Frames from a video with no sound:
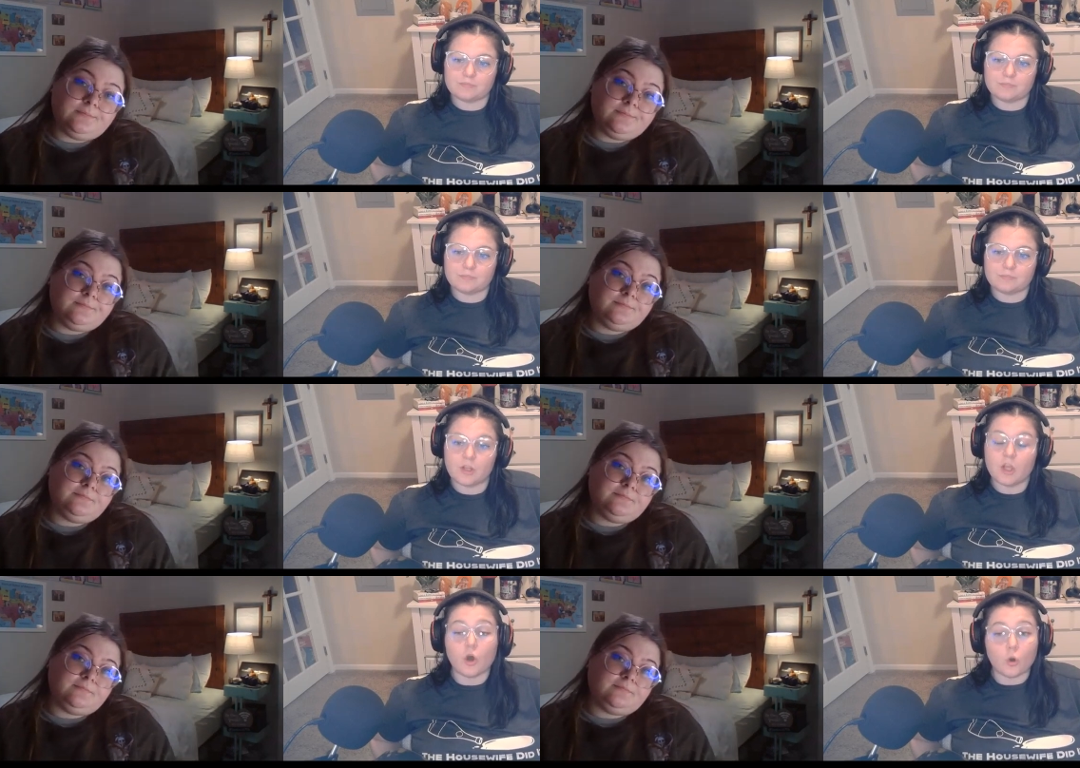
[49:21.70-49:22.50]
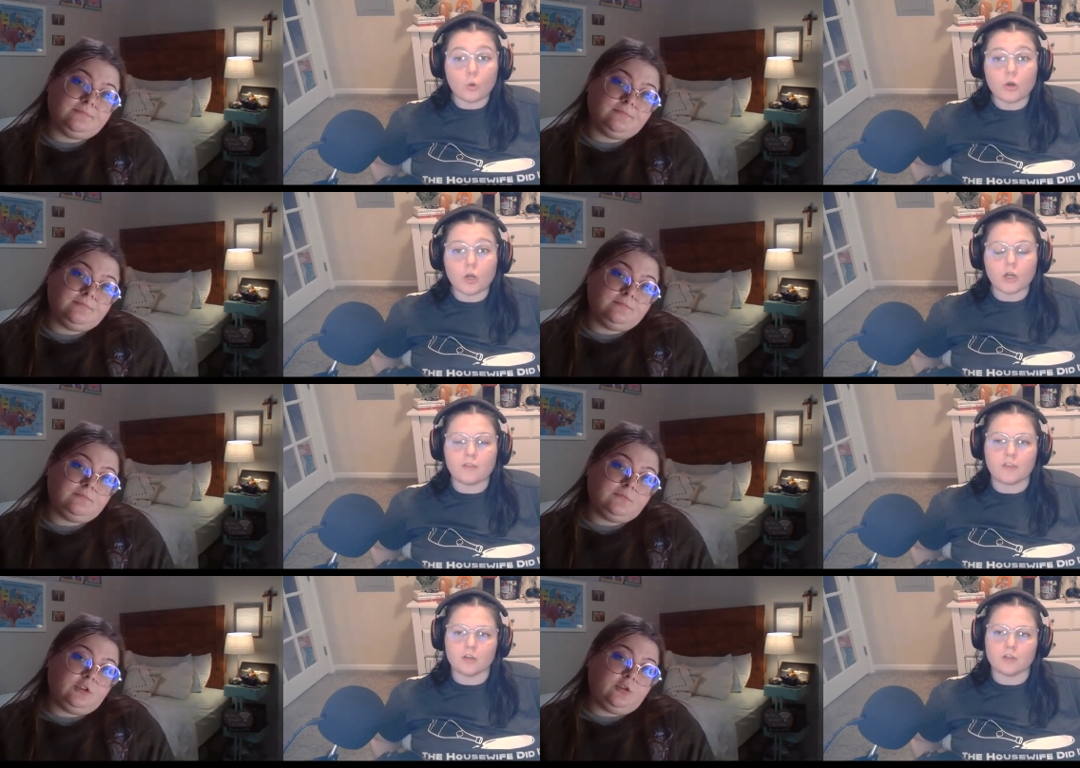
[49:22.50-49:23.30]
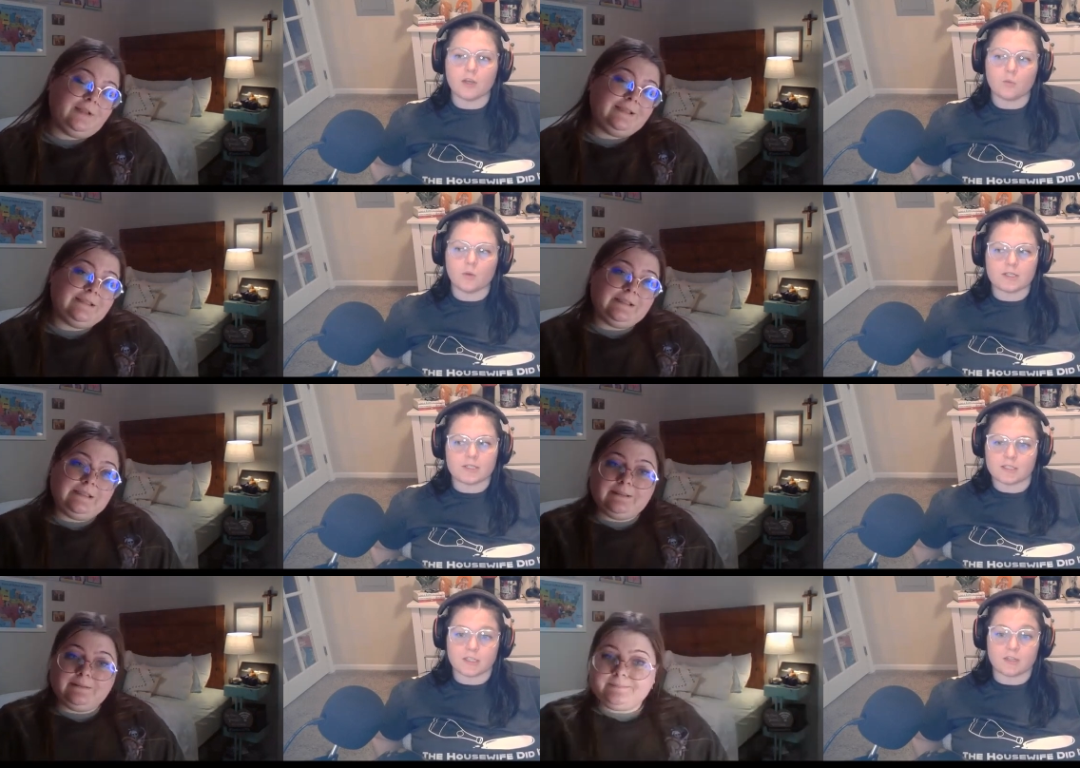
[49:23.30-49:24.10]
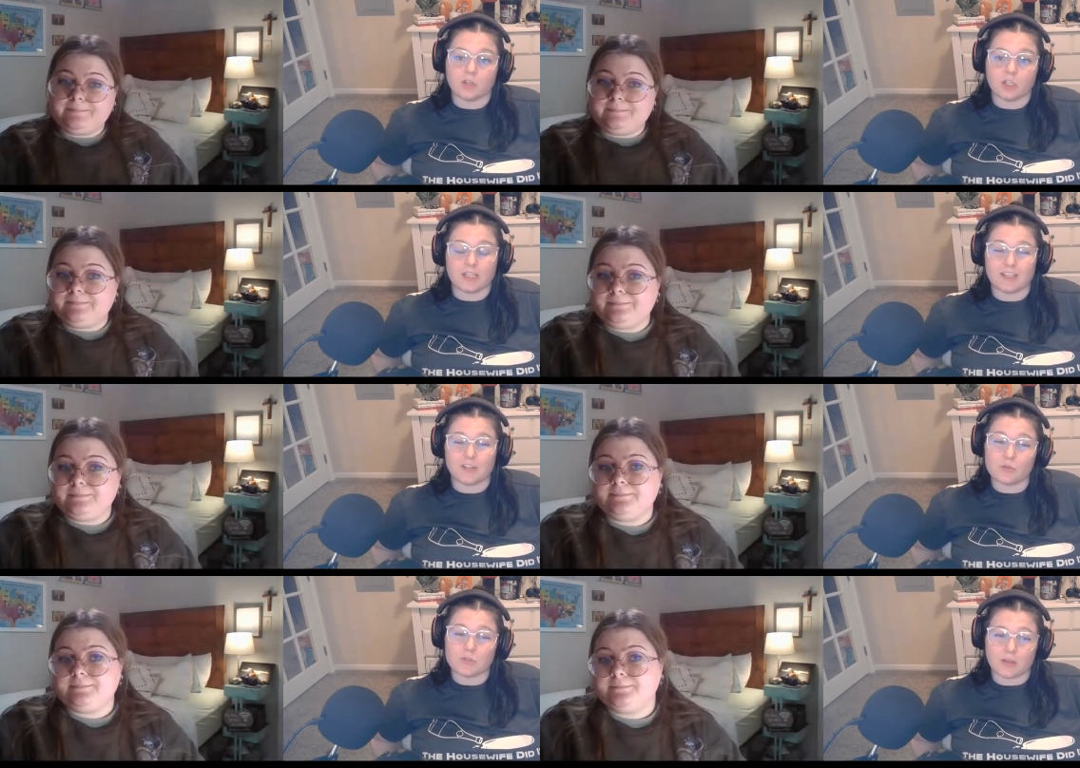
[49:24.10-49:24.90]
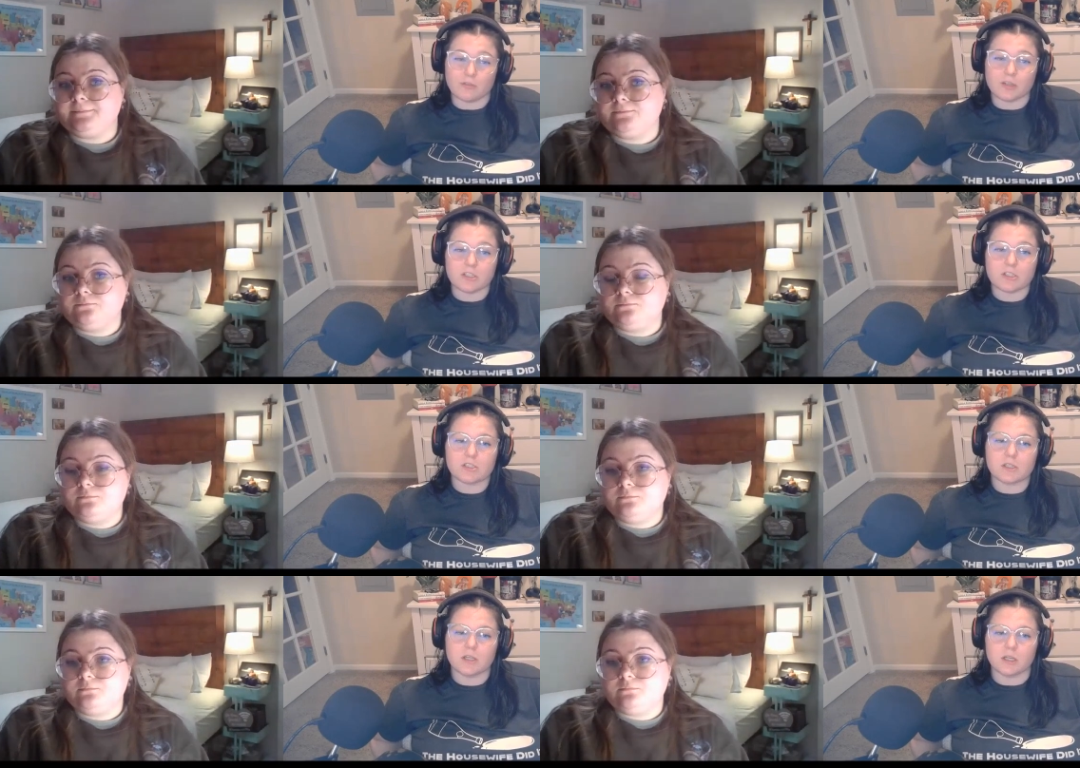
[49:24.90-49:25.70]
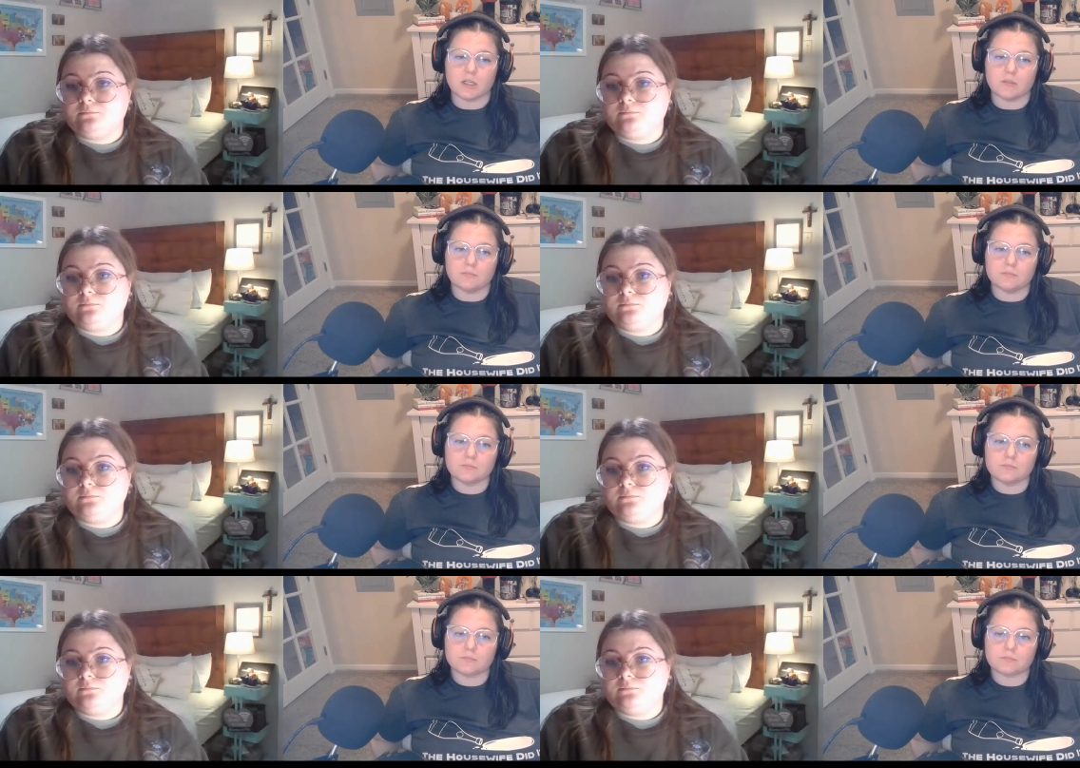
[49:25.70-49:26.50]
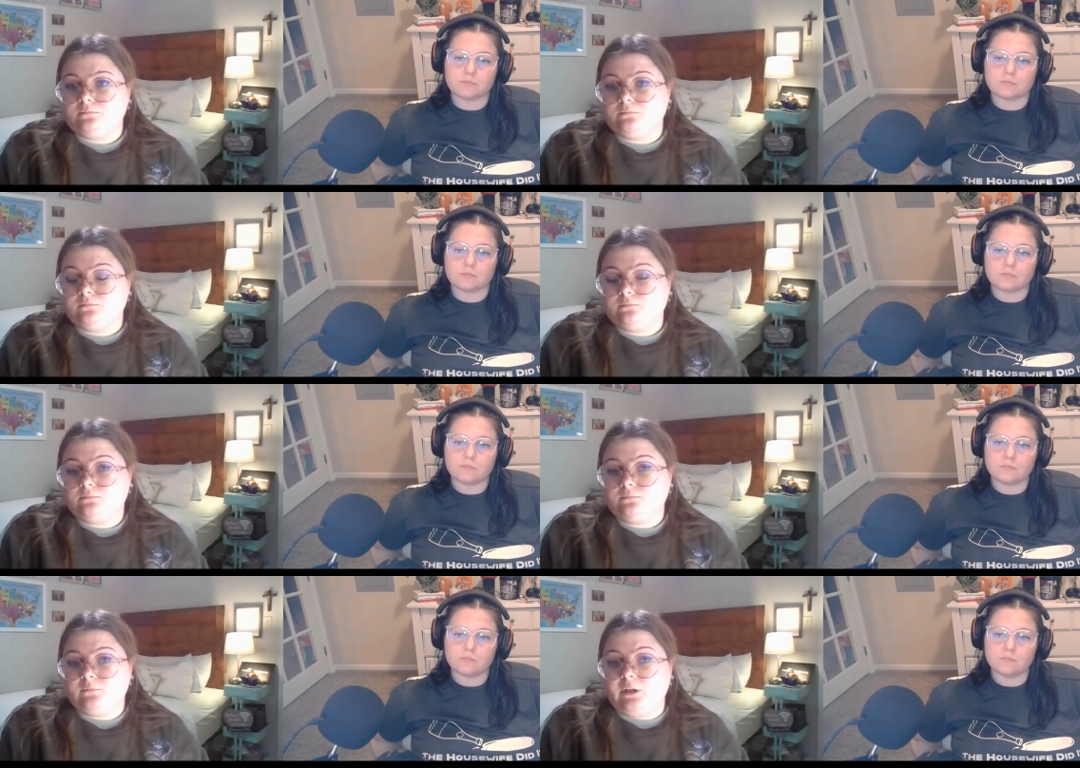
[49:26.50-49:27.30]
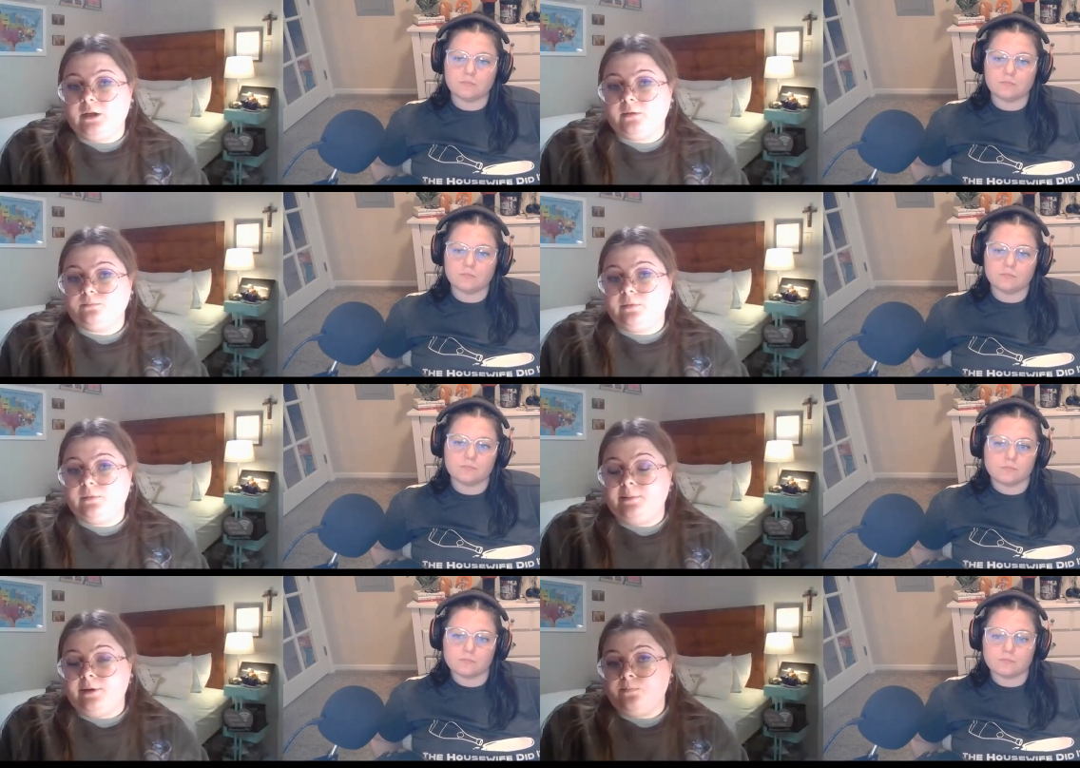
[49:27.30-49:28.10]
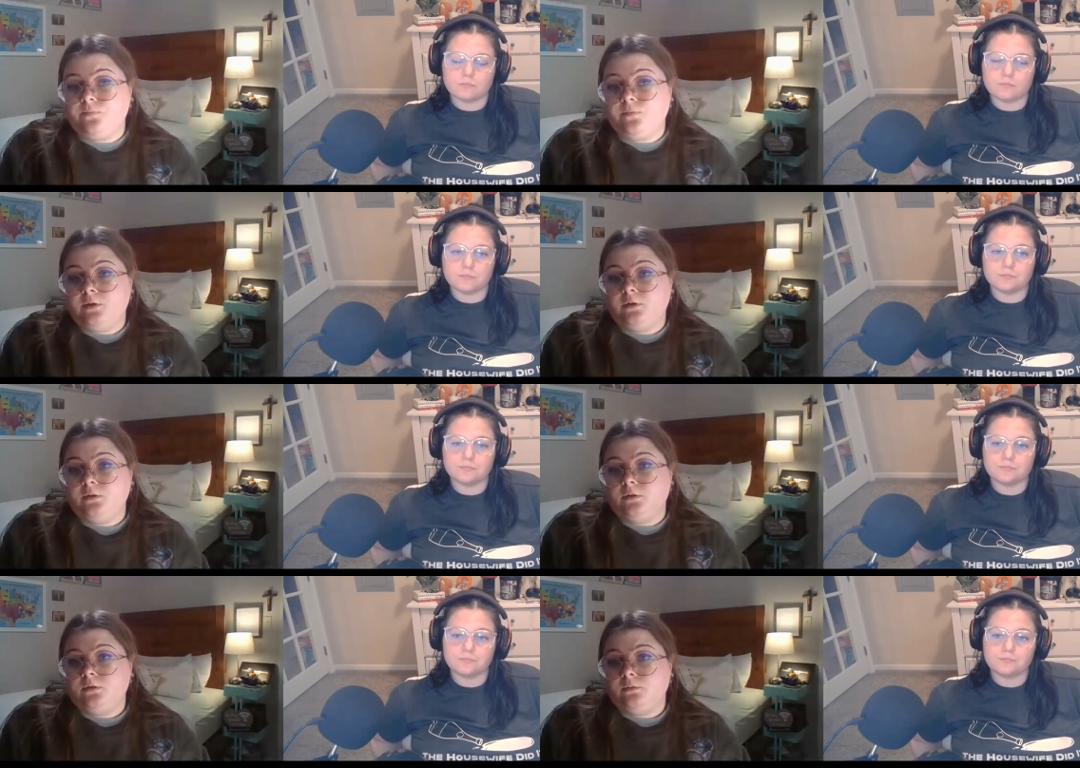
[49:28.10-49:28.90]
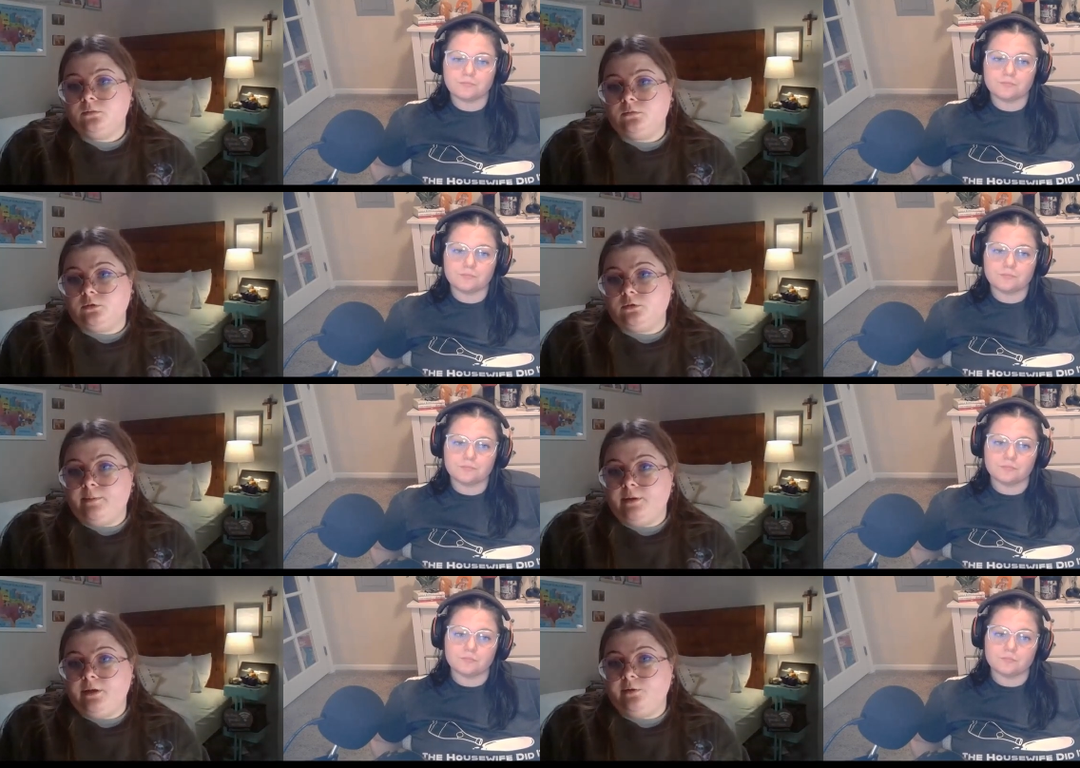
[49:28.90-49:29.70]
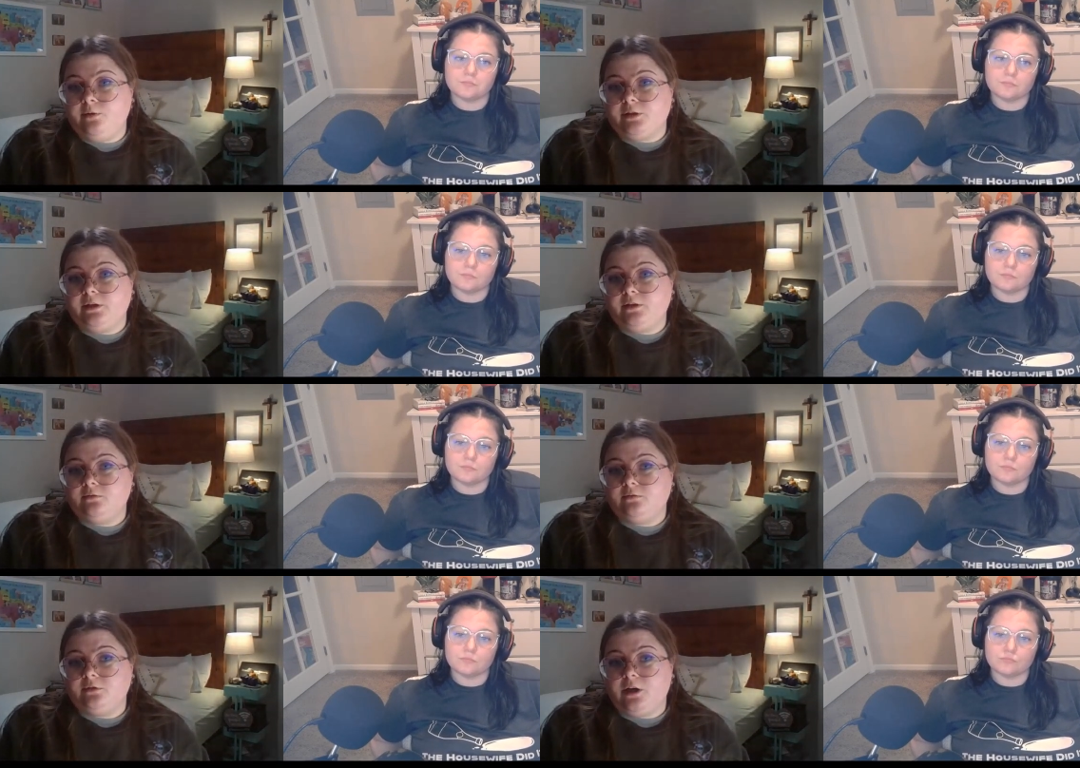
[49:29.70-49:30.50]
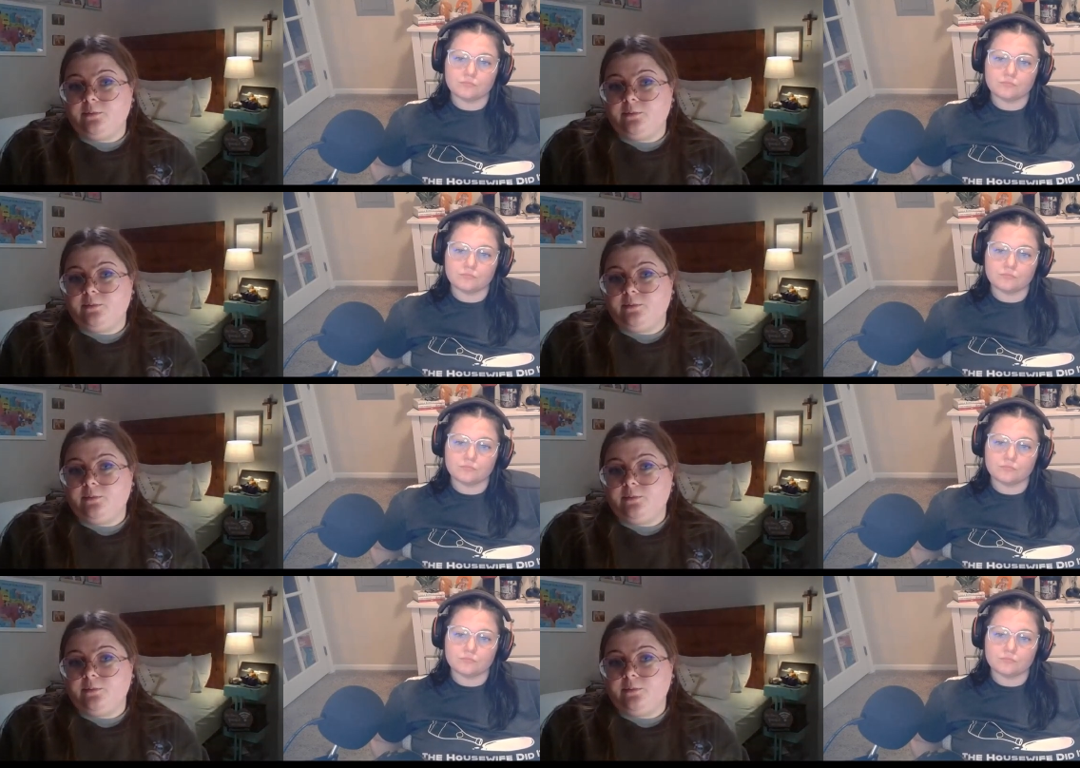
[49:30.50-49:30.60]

Speaker 1: know. Or they're like ones that didn't really get news coverage. Um.
Speaker 2: Yeah, maybe. Or maybe he was like